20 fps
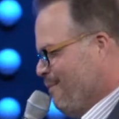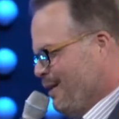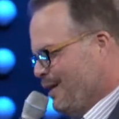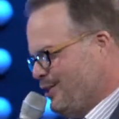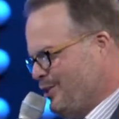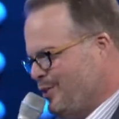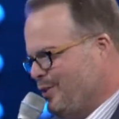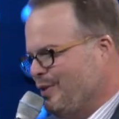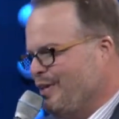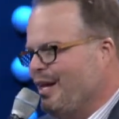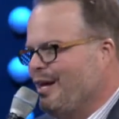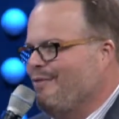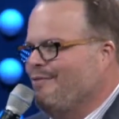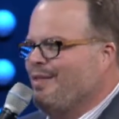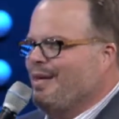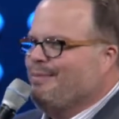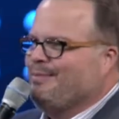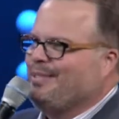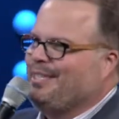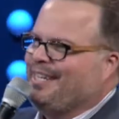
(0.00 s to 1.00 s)
how much you love
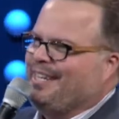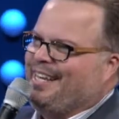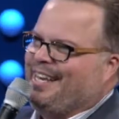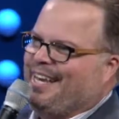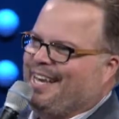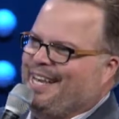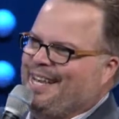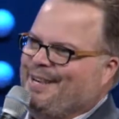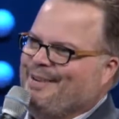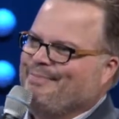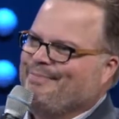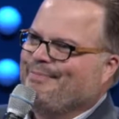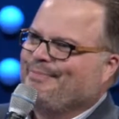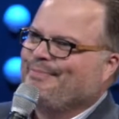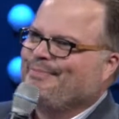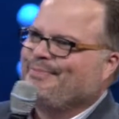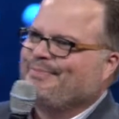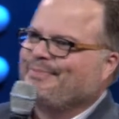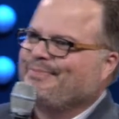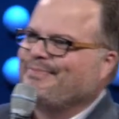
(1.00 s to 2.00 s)
them today?
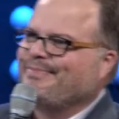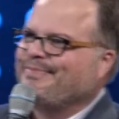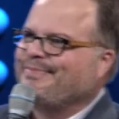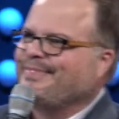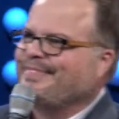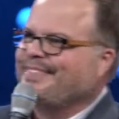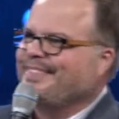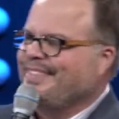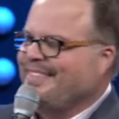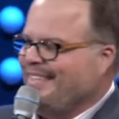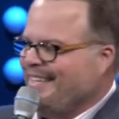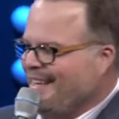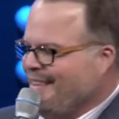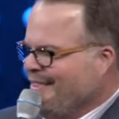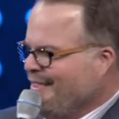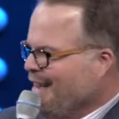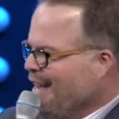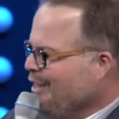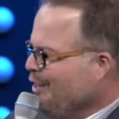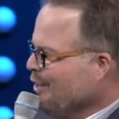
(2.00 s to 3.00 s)

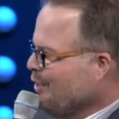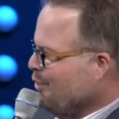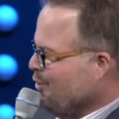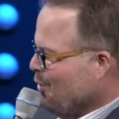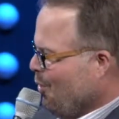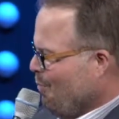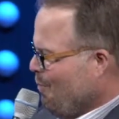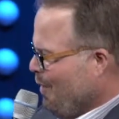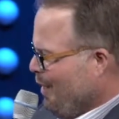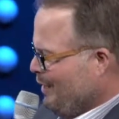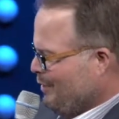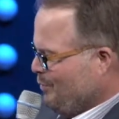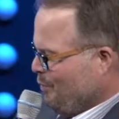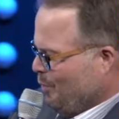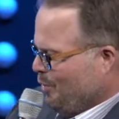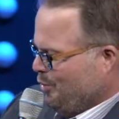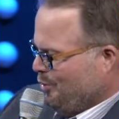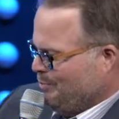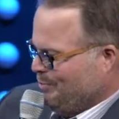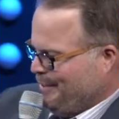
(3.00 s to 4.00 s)
Thank you so much,
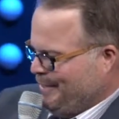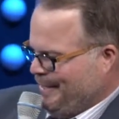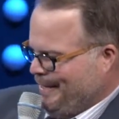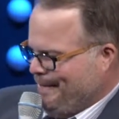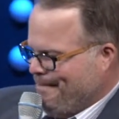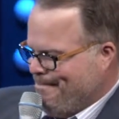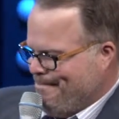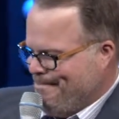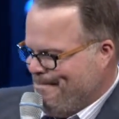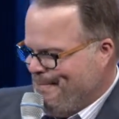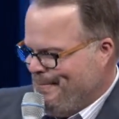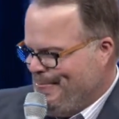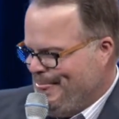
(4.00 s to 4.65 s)
worship team.